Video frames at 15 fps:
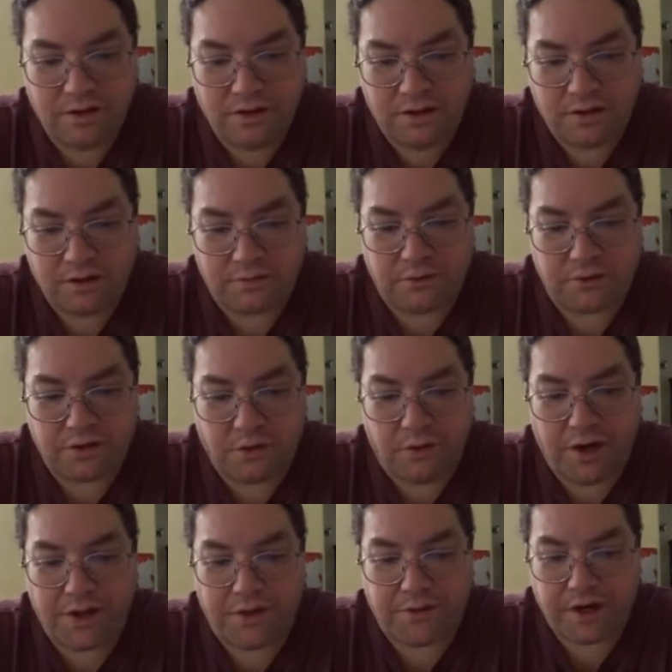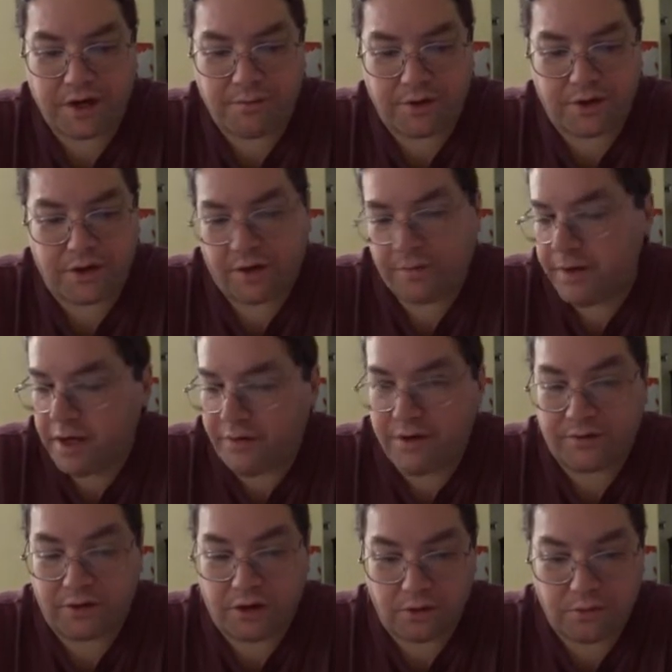It's the most quiet 3D printer I've made. I've
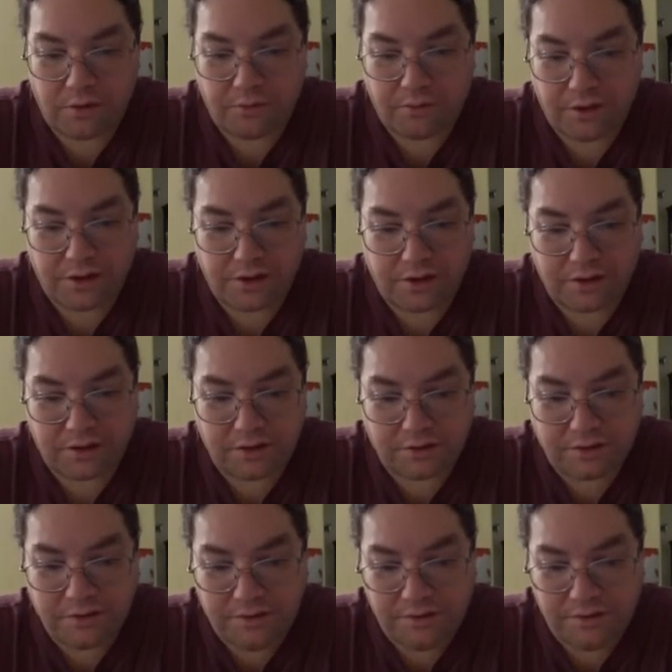never heard one printing, so.